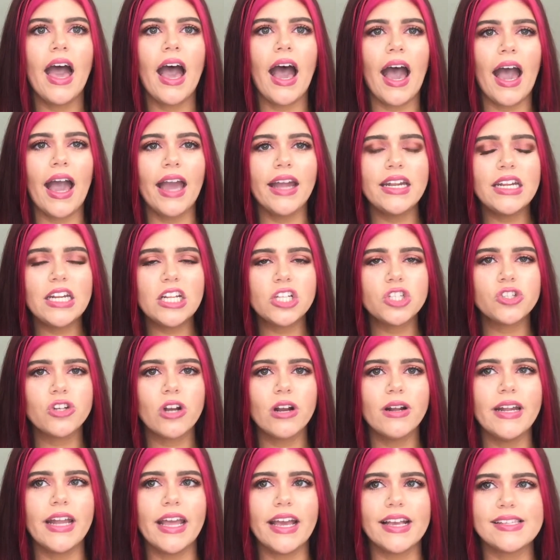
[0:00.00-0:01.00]
I need to
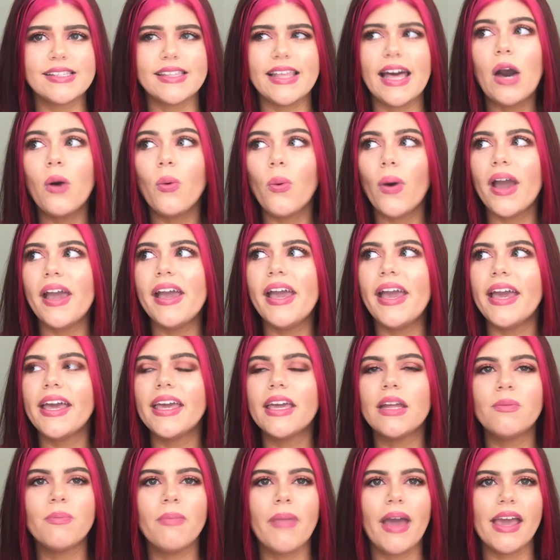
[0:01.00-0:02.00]
try next? That way it
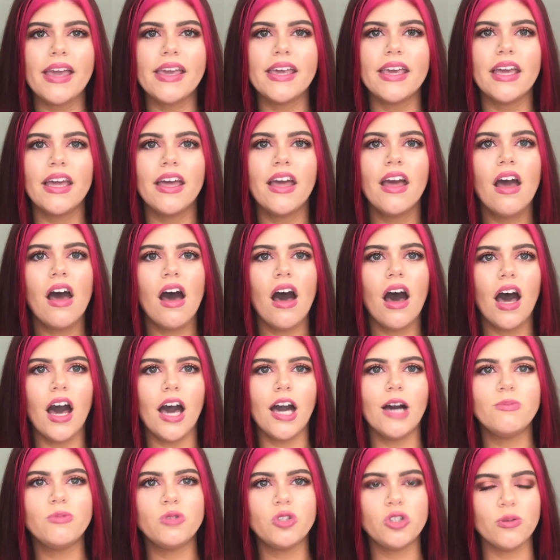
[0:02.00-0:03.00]
can make it
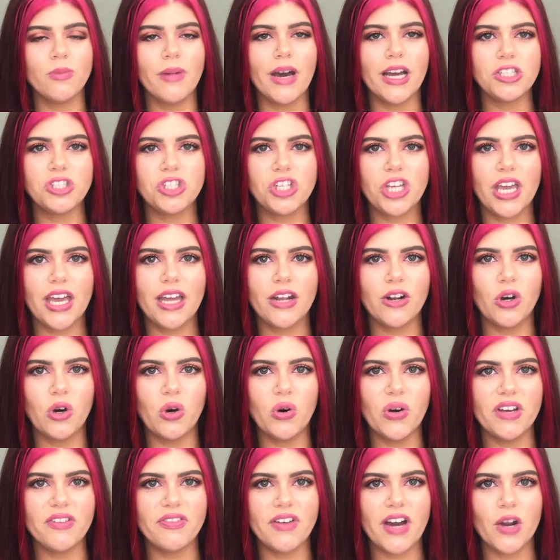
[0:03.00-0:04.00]
up to my
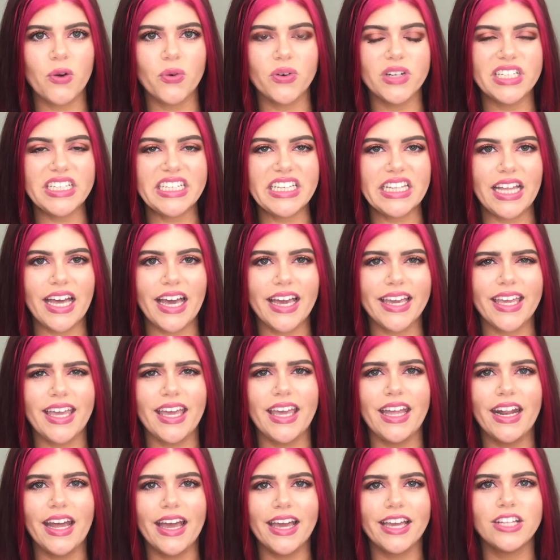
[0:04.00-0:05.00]
channel if I really like it,
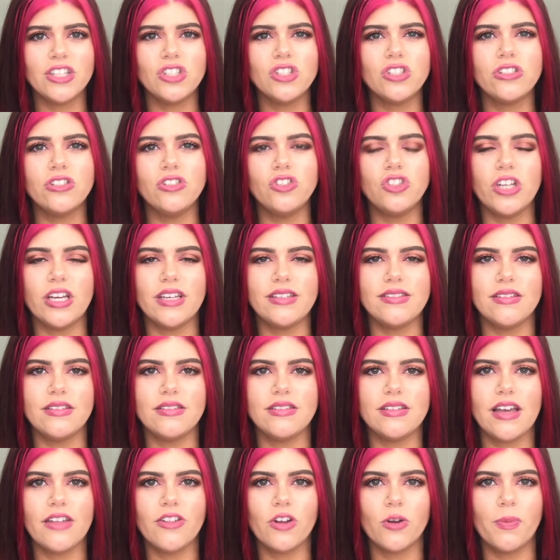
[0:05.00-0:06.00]
and I can suggest it
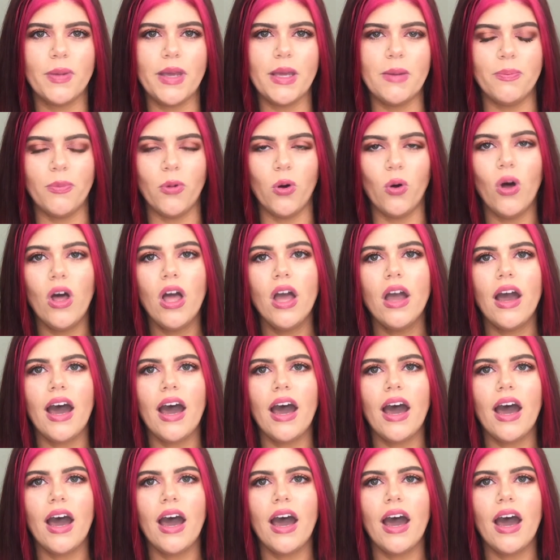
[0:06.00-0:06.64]
to other people.